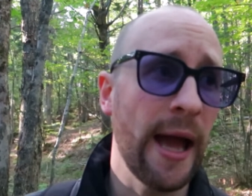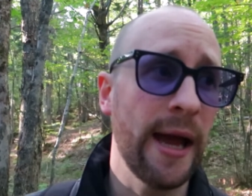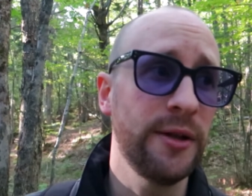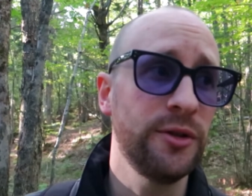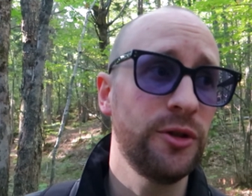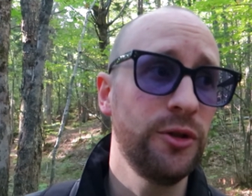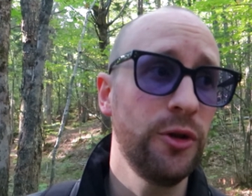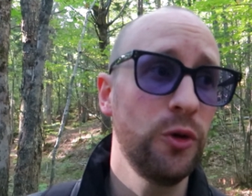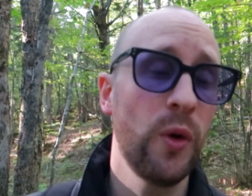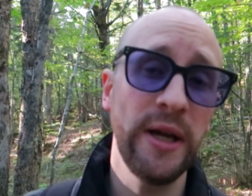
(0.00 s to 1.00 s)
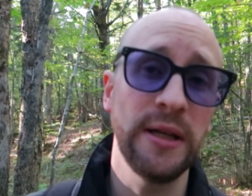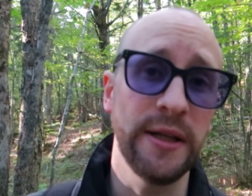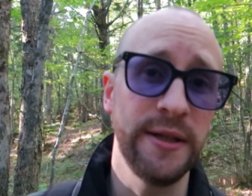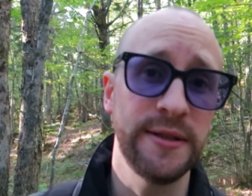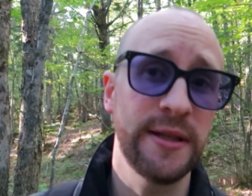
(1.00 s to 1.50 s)
and to do
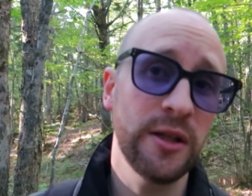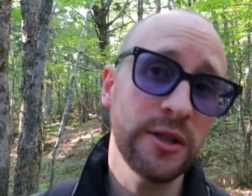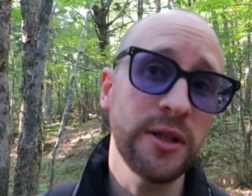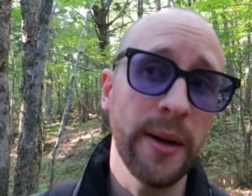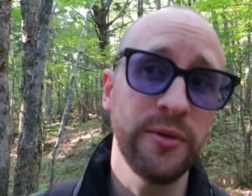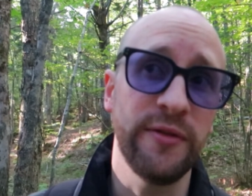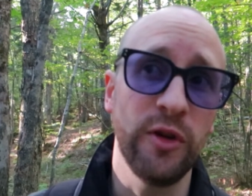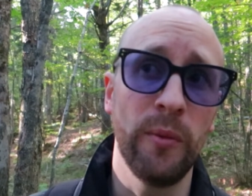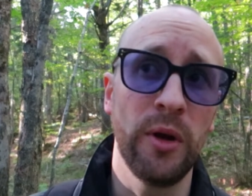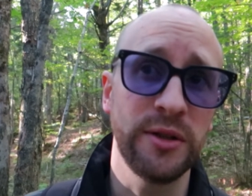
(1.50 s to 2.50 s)
quickly because it's a lot of time to film,